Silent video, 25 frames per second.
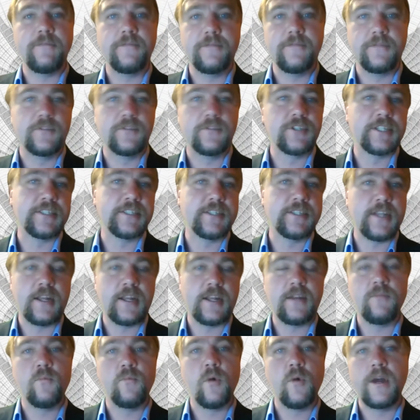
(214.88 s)
just
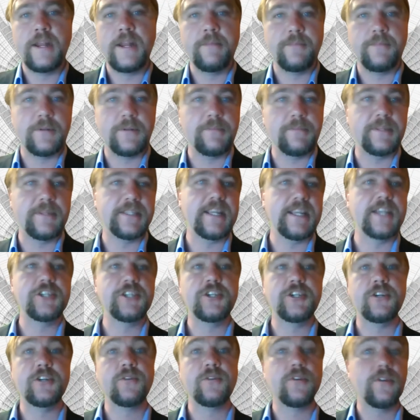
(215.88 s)
done one
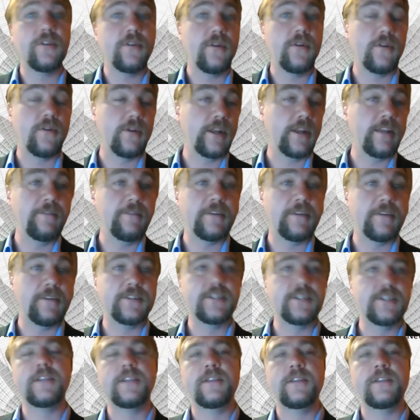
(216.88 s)
implementation, or even
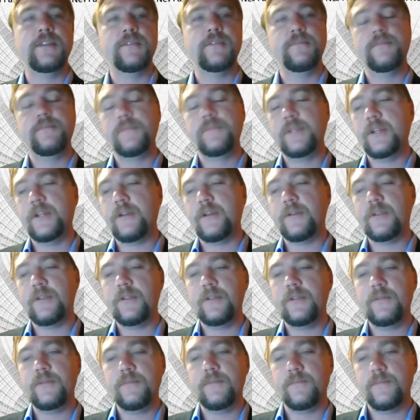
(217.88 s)
to
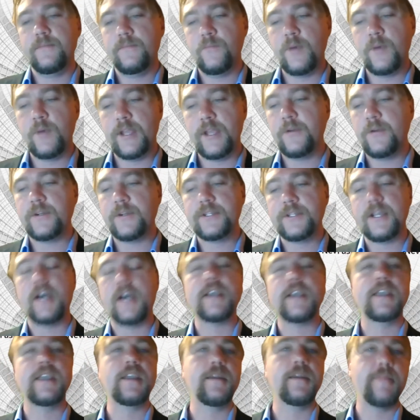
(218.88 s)
what you were
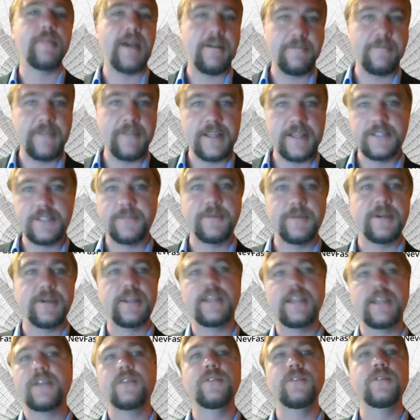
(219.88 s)
talking about, Facebook
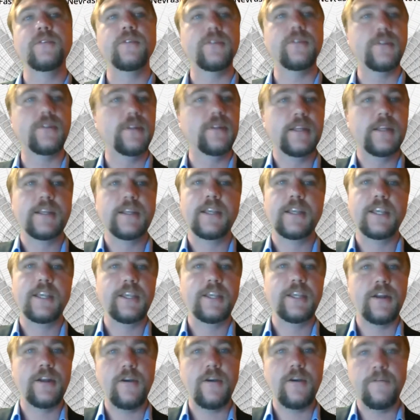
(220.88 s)
and Google,
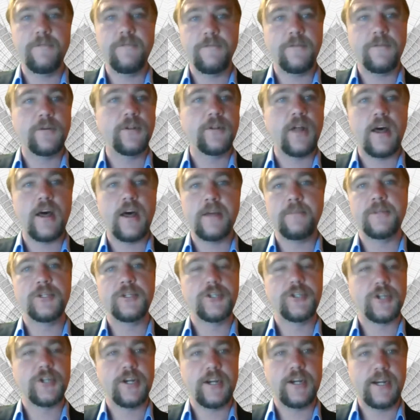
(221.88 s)
full on
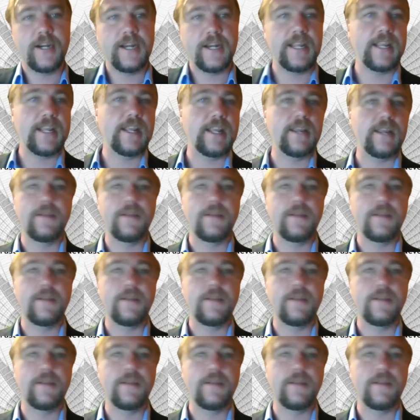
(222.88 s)
maturity,